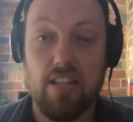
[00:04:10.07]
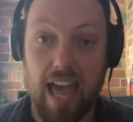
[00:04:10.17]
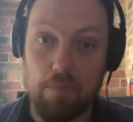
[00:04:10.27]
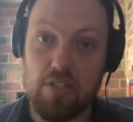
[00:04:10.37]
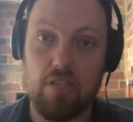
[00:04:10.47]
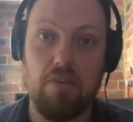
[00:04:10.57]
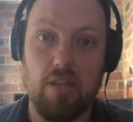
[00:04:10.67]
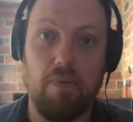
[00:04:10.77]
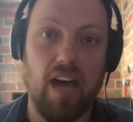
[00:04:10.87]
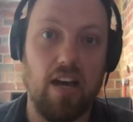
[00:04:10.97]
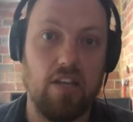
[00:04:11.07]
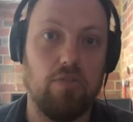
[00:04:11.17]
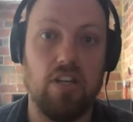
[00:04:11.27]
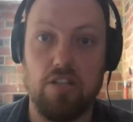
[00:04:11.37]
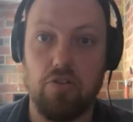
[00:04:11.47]
happens to be the party
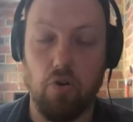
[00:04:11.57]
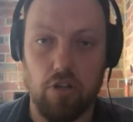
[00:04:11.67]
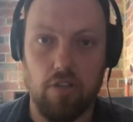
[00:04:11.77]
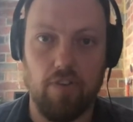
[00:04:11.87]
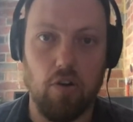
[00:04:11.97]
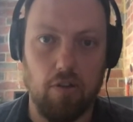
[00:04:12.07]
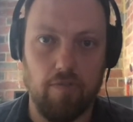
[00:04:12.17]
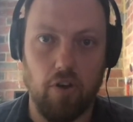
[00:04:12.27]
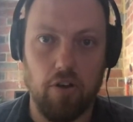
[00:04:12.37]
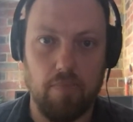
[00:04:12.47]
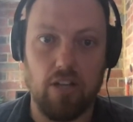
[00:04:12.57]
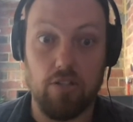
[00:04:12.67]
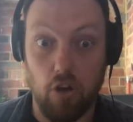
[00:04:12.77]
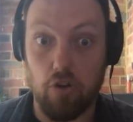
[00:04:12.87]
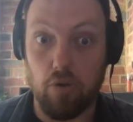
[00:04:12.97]
that has cornered the vote
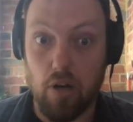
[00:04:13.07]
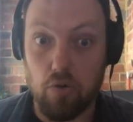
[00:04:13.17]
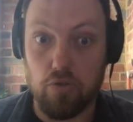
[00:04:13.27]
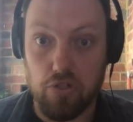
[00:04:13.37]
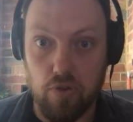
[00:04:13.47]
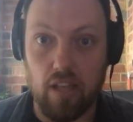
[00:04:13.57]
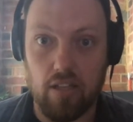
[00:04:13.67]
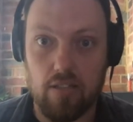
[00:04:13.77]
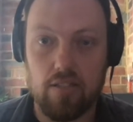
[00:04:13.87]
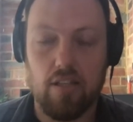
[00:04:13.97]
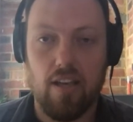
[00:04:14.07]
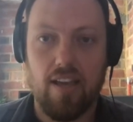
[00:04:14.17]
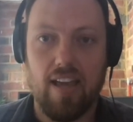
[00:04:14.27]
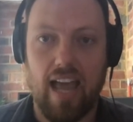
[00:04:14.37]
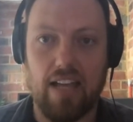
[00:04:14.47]
amongst older Australians.
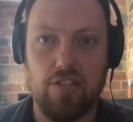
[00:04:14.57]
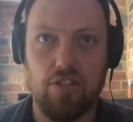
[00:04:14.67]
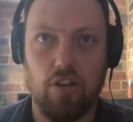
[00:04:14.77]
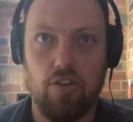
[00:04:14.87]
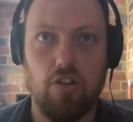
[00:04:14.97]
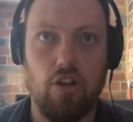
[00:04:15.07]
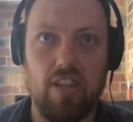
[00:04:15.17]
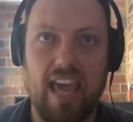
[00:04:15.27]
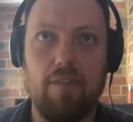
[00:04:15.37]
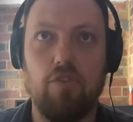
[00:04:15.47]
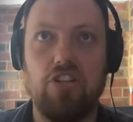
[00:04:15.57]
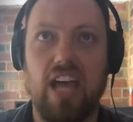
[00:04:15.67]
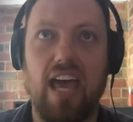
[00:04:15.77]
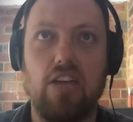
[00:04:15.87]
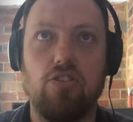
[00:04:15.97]
And so, you know, the average
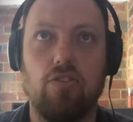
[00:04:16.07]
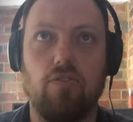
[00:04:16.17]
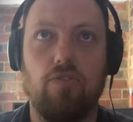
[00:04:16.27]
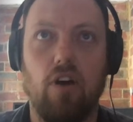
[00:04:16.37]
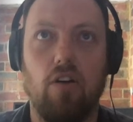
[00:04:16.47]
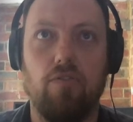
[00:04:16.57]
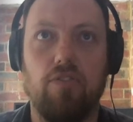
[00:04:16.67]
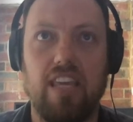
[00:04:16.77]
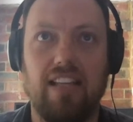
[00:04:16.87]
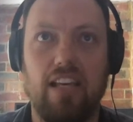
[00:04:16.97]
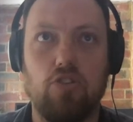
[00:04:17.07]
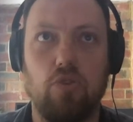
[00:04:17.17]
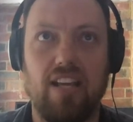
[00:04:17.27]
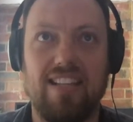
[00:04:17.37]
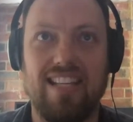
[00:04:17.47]
age of the
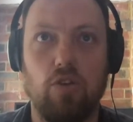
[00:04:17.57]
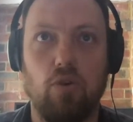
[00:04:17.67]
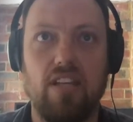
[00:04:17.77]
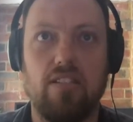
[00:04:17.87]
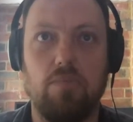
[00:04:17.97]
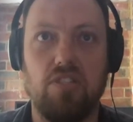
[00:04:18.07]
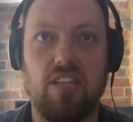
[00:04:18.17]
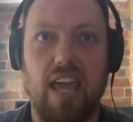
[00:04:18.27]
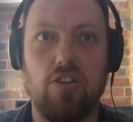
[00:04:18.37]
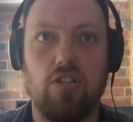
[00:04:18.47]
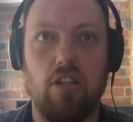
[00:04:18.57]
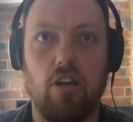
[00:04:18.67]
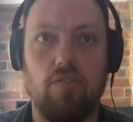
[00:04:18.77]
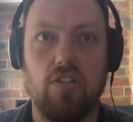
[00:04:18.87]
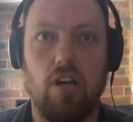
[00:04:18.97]
electorate has increased
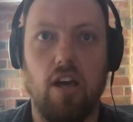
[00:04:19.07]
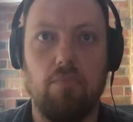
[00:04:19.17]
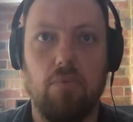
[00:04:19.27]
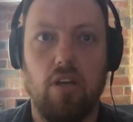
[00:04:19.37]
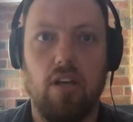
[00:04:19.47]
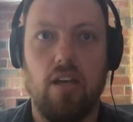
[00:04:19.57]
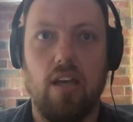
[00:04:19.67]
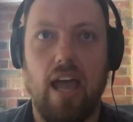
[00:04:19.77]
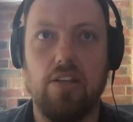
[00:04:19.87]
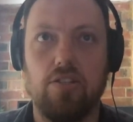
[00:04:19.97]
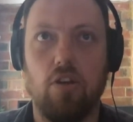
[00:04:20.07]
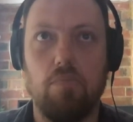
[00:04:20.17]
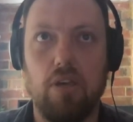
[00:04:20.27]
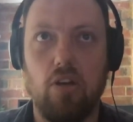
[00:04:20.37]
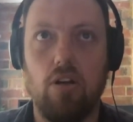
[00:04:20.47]
substantially over time. And so
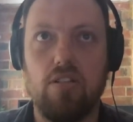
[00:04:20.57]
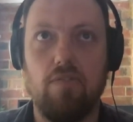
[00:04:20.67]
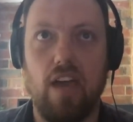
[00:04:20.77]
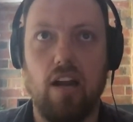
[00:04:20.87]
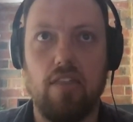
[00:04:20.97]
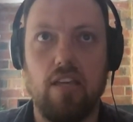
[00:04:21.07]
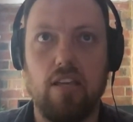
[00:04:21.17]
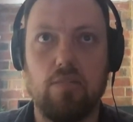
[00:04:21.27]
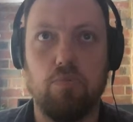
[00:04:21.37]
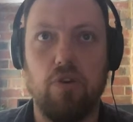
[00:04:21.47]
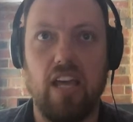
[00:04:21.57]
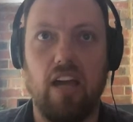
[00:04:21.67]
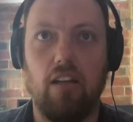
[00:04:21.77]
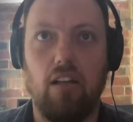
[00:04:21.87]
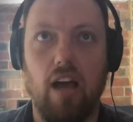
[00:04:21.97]
because of that, I think it's pretty
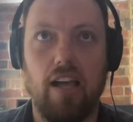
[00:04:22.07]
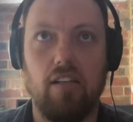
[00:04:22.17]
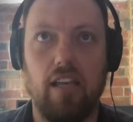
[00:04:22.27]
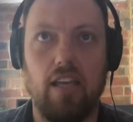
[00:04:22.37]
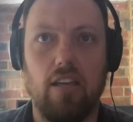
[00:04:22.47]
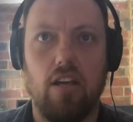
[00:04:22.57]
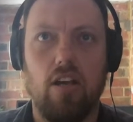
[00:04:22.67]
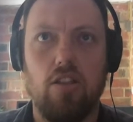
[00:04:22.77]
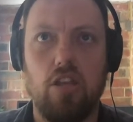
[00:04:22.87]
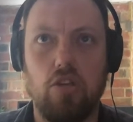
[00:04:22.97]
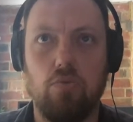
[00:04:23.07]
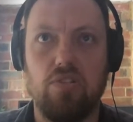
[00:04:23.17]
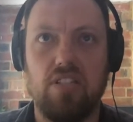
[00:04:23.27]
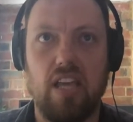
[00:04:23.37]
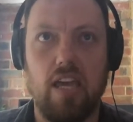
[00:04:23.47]
unlikely that you'll
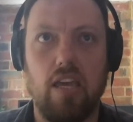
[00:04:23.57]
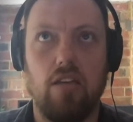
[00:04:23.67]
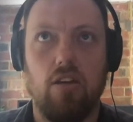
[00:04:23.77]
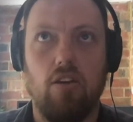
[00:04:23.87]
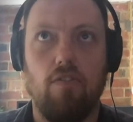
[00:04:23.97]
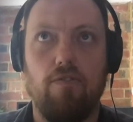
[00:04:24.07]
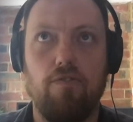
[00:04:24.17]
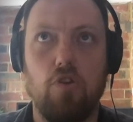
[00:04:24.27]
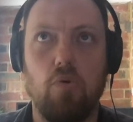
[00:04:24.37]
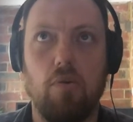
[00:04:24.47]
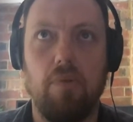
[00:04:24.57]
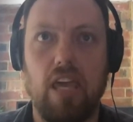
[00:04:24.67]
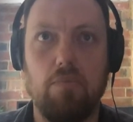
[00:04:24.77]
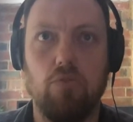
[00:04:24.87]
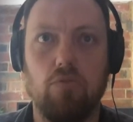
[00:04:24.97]
see fewer
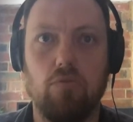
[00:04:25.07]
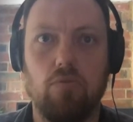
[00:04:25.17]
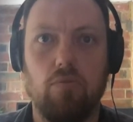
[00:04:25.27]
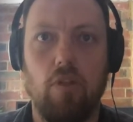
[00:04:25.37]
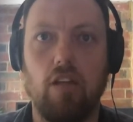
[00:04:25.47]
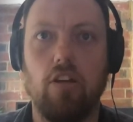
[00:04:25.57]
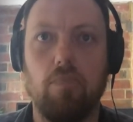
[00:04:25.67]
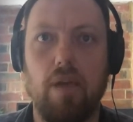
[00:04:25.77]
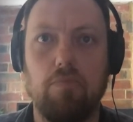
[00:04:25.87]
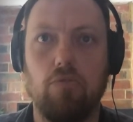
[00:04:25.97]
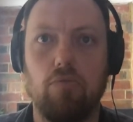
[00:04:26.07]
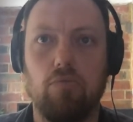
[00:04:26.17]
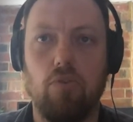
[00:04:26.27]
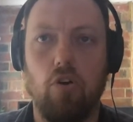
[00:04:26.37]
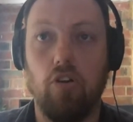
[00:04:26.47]
people, a lot of
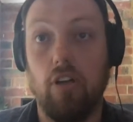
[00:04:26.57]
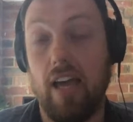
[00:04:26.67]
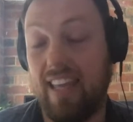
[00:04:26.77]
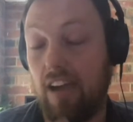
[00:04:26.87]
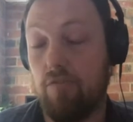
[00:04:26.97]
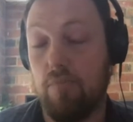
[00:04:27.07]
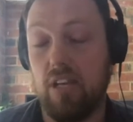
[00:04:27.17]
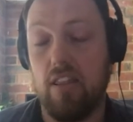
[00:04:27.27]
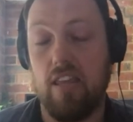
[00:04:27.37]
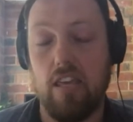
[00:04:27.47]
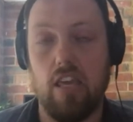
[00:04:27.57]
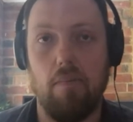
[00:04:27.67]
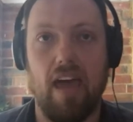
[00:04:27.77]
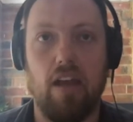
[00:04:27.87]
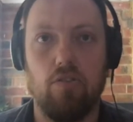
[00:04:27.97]
people or a government thinking
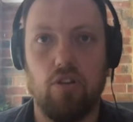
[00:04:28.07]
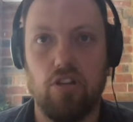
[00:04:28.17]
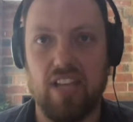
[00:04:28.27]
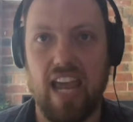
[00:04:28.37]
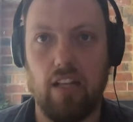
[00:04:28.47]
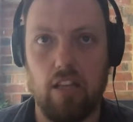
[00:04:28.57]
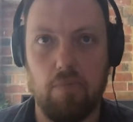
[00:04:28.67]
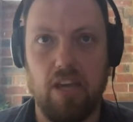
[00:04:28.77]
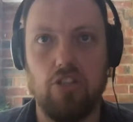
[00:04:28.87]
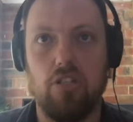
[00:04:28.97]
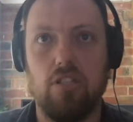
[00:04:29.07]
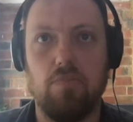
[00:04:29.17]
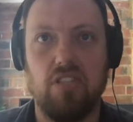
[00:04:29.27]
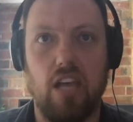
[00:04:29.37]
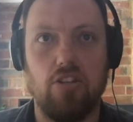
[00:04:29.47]
about curtailing the pension
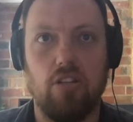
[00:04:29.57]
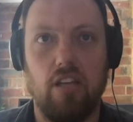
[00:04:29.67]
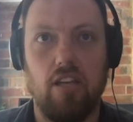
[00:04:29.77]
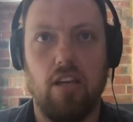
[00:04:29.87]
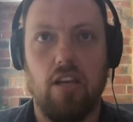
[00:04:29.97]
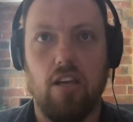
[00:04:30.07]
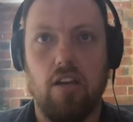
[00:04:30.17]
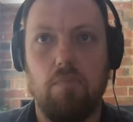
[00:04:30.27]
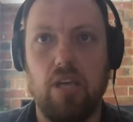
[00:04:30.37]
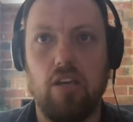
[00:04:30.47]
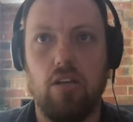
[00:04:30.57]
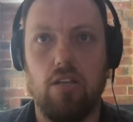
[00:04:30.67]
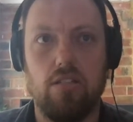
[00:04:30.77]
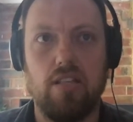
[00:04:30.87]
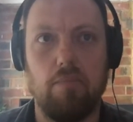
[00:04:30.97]
substantially,
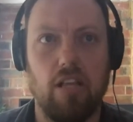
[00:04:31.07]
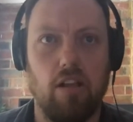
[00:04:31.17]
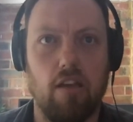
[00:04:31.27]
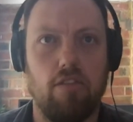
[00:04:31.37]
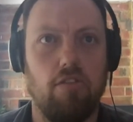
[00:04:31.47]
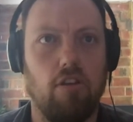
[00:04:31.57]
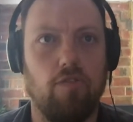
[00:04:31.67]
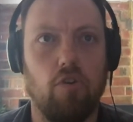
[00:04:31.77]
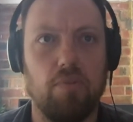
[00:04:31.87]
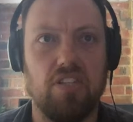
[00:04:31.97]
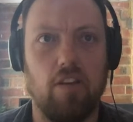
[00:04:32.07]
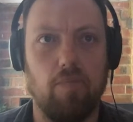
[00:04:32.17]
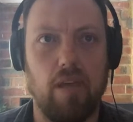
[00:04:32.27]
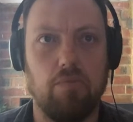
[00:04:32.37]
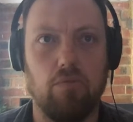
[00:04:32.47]
because something like 34%
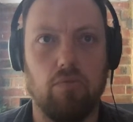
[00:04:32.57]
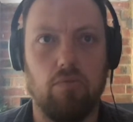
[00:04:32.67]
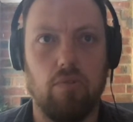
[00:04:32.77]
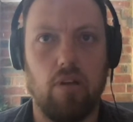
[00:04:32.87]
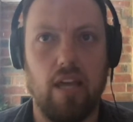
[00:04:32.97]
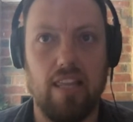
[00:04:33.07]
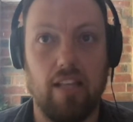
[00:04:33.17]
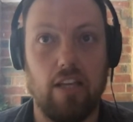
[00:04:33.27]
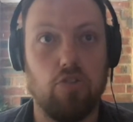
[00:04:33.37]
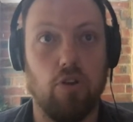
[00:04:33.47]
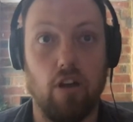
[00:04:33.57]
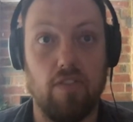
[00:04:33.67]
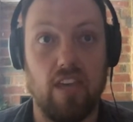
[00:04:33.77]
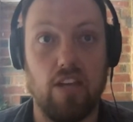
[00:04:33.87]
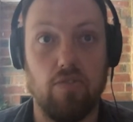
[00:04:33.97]
of people in the electorate
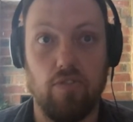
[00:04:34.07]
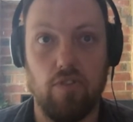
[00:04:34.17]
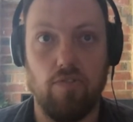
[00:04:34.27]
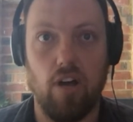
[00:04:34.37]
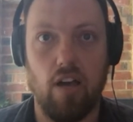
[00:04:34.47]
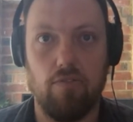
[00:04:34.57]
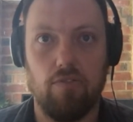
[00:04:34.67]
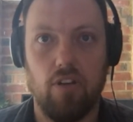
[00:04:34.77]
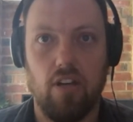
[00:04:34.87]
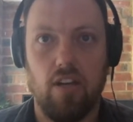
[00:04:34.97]
over the age of 55,